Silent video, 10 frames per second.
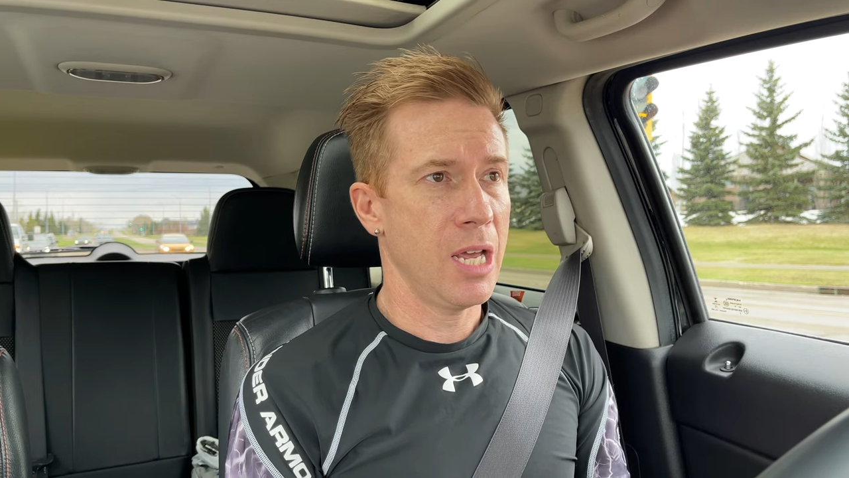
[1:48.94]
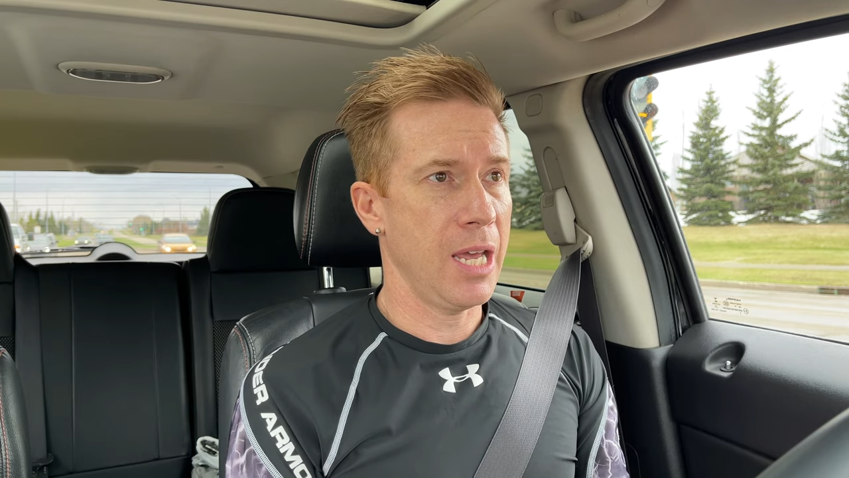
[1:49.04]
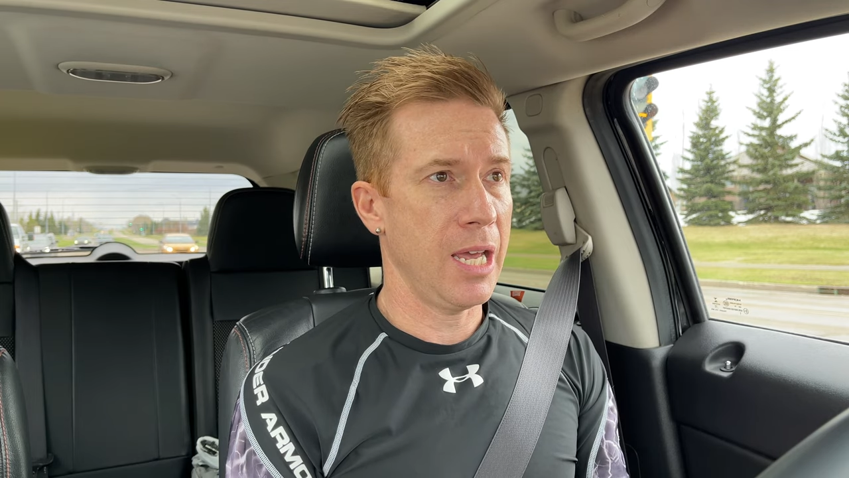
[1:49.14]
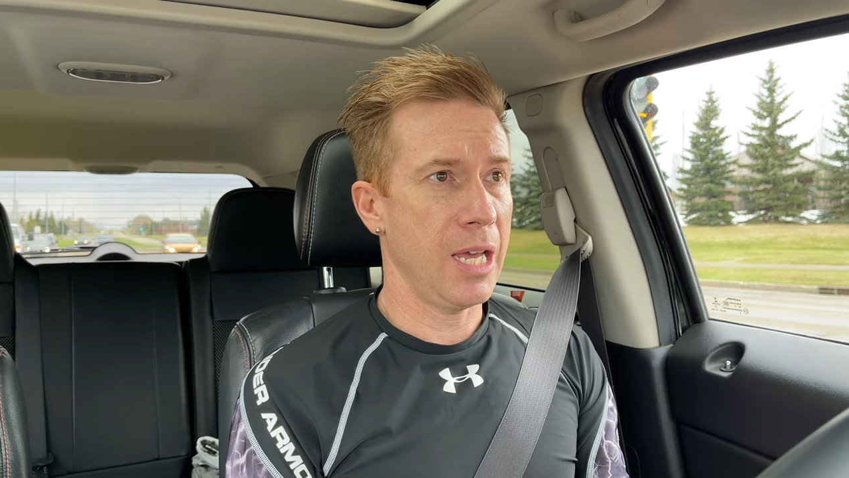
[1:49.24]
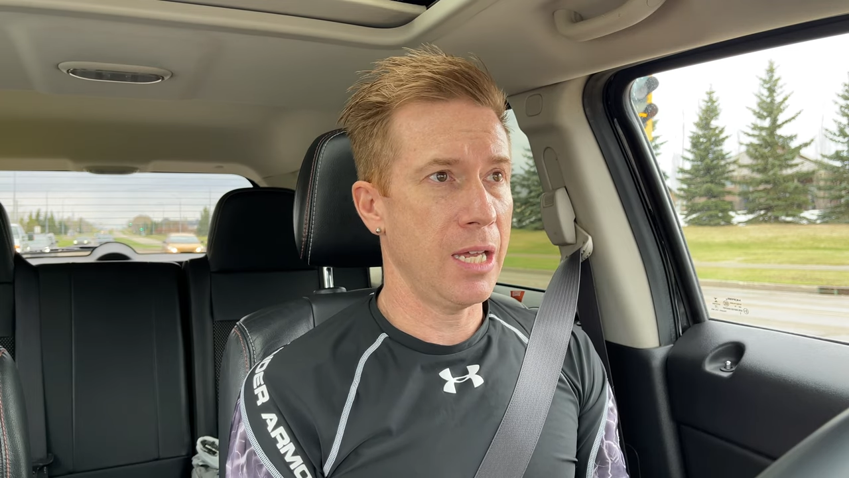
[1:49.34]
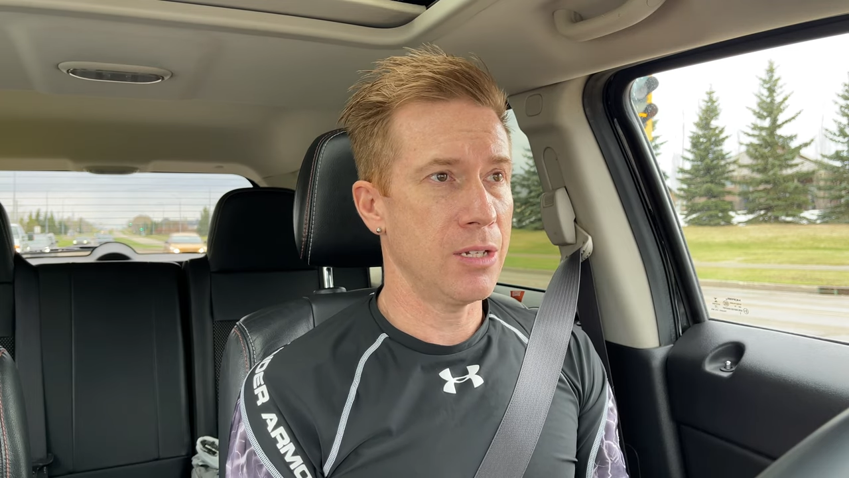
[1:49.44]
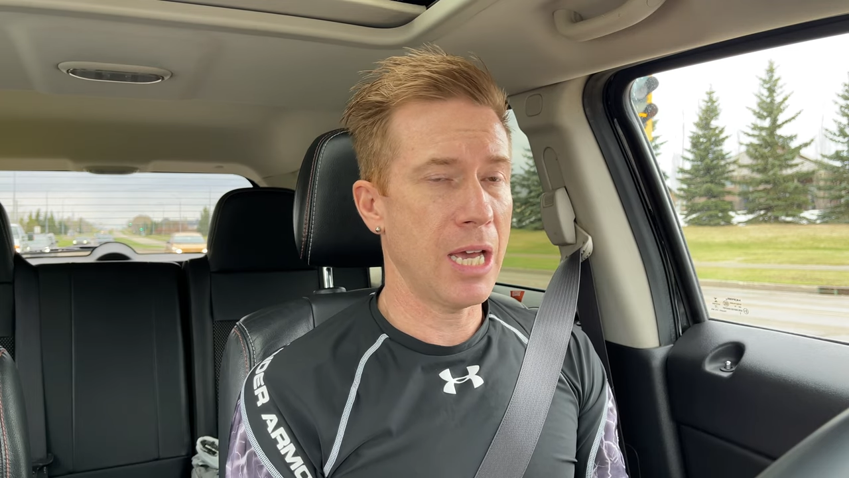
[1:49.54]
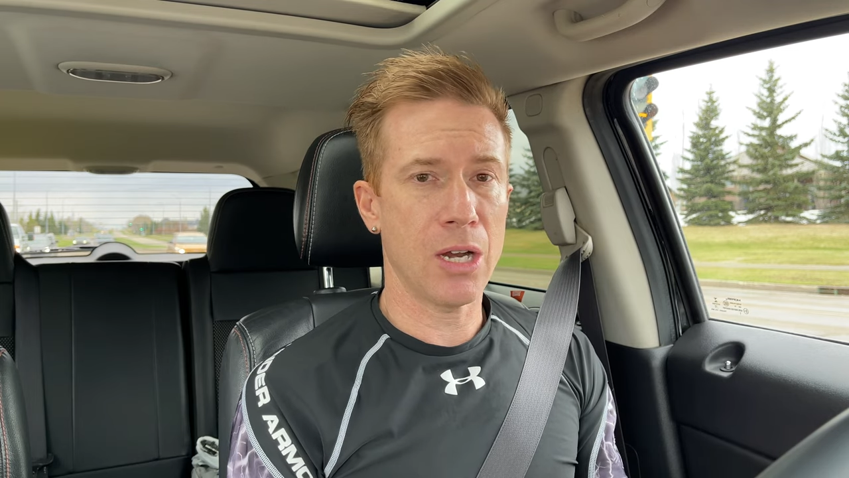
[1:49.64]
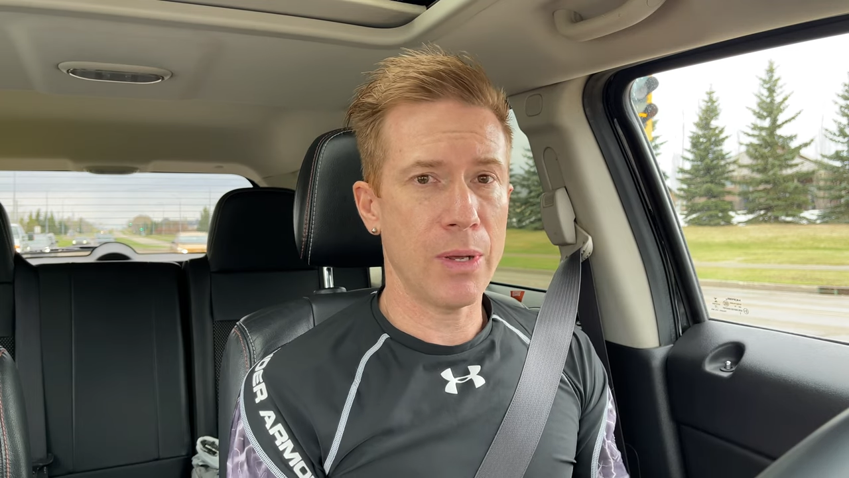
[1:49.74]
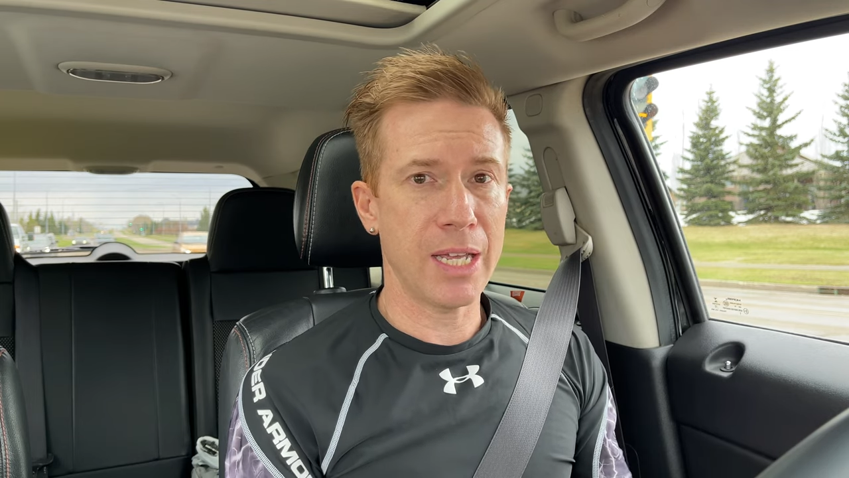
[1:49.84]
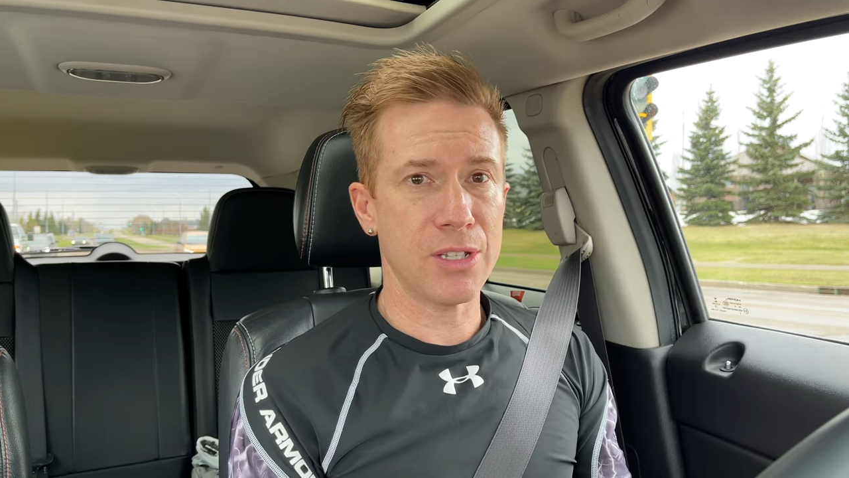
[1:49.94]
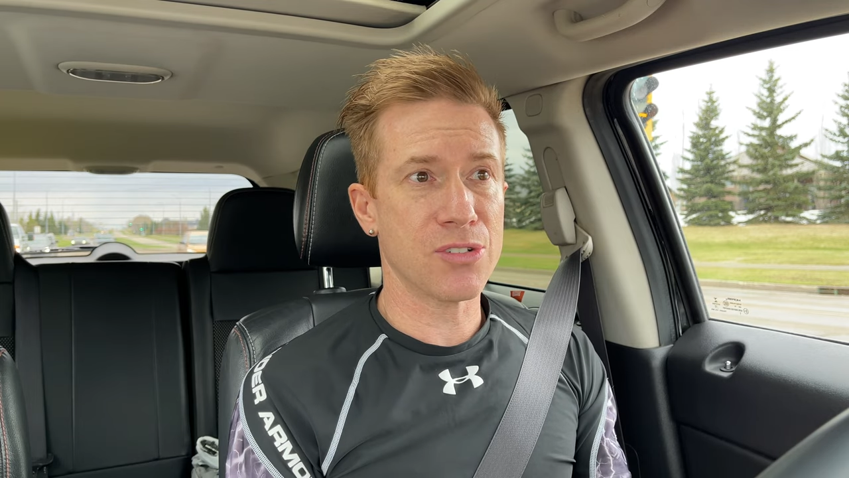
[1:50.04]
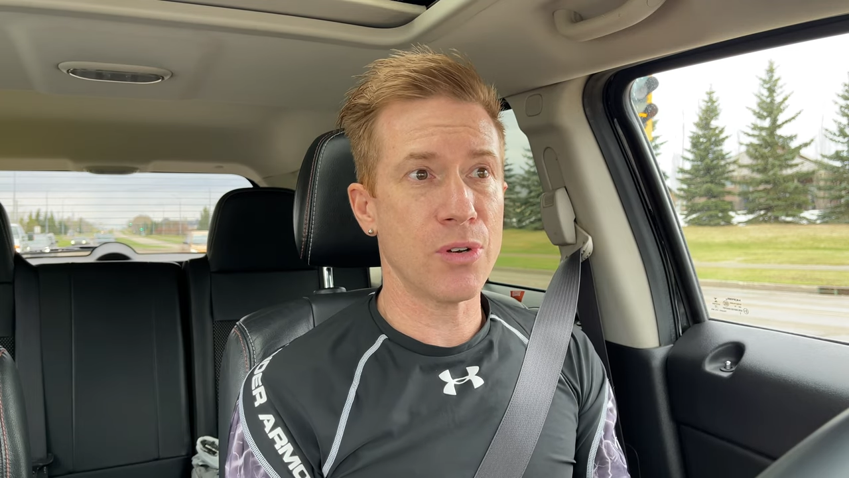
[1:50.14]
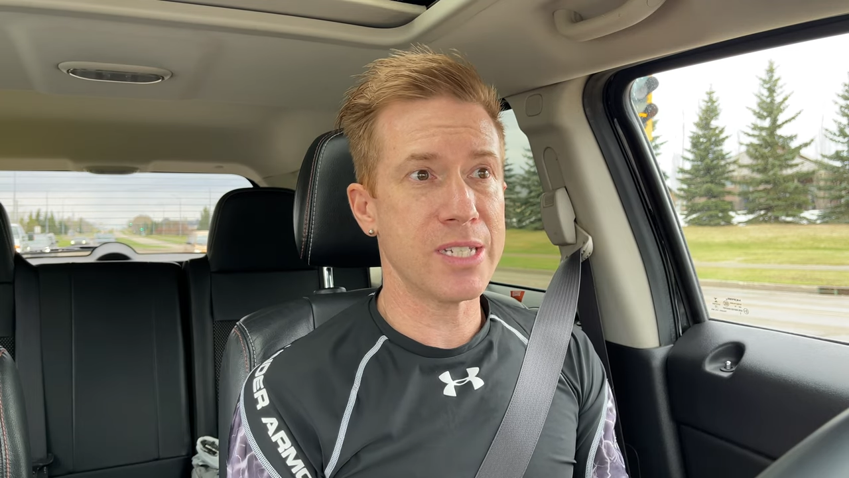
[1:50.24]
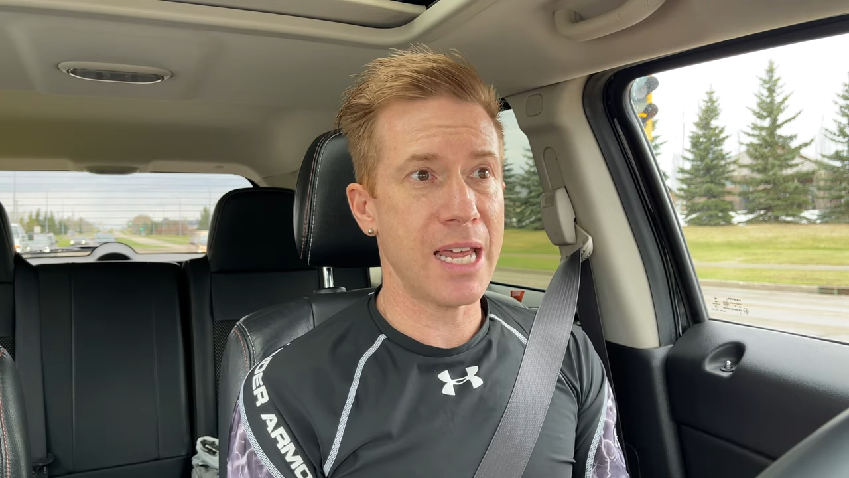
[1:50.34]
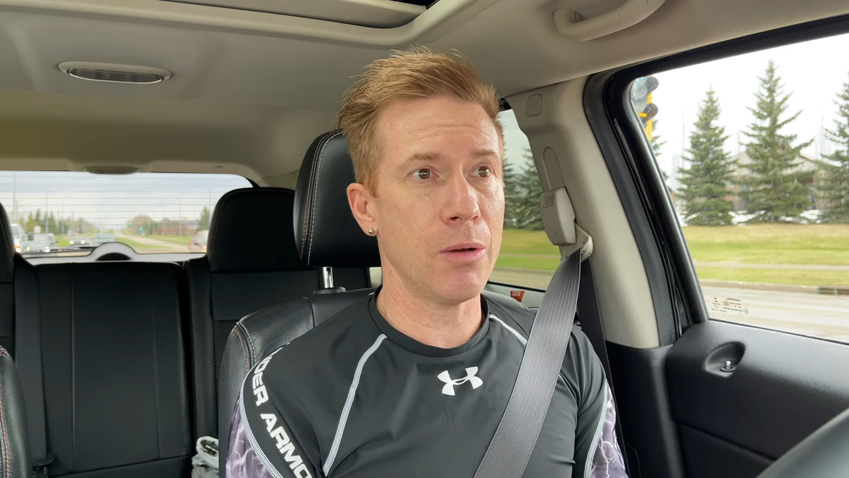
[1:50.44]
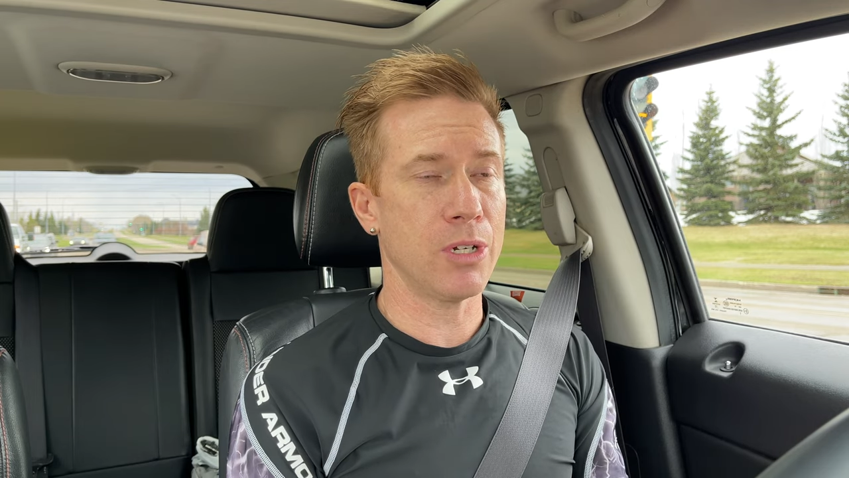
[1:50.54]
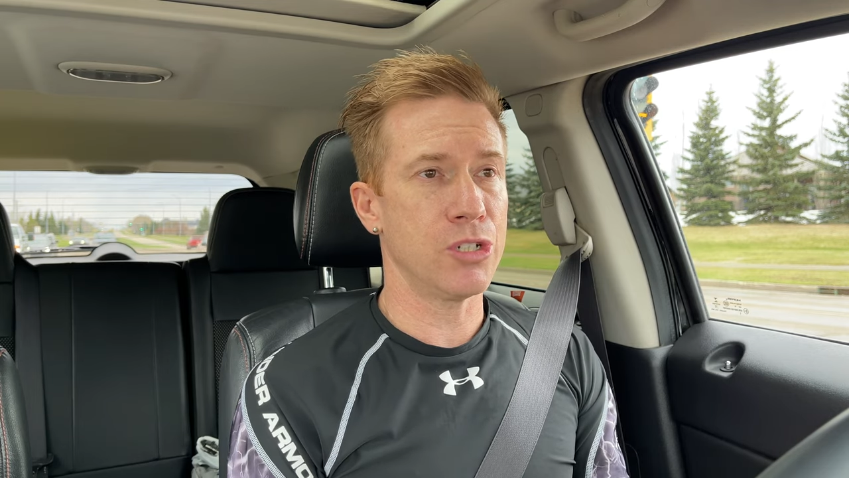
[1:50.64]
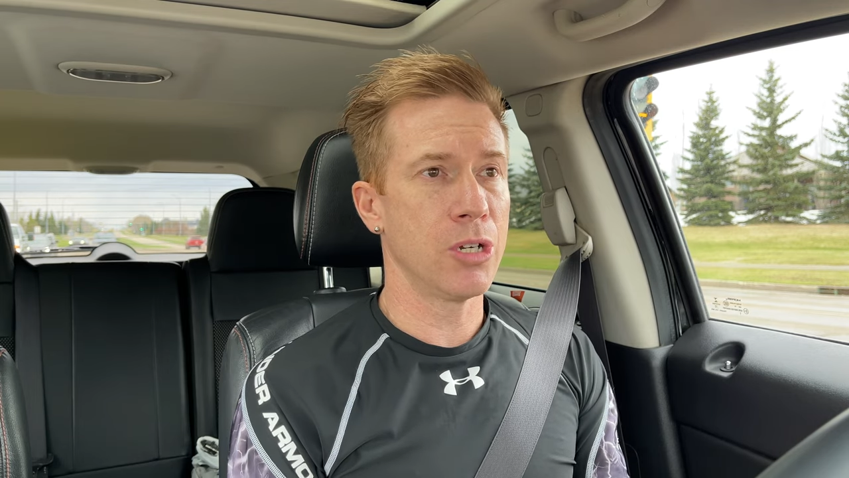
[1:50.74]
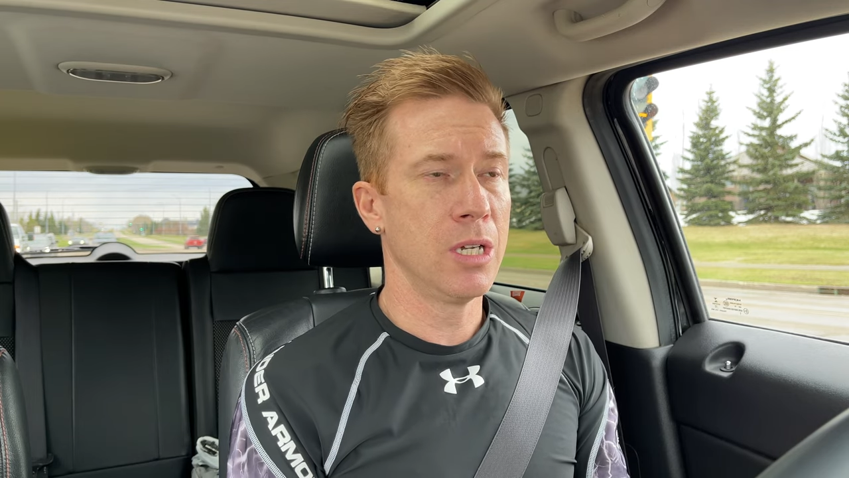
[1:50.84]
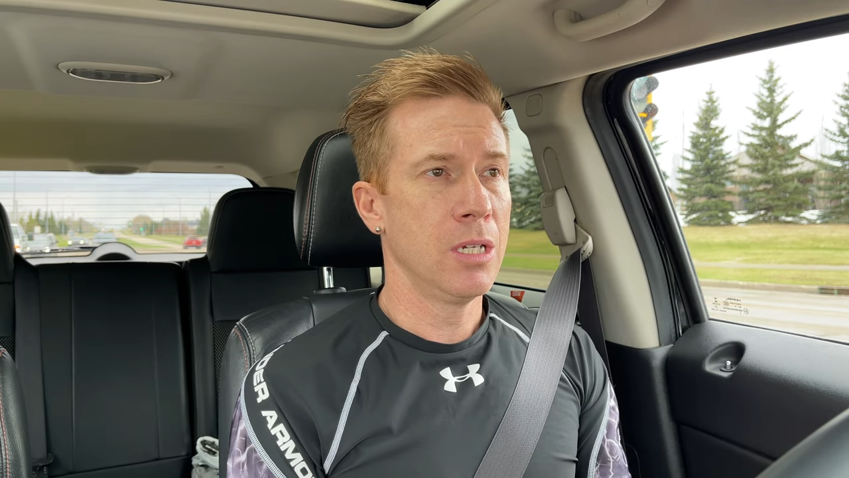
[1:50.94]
And how do I get this free sandwich?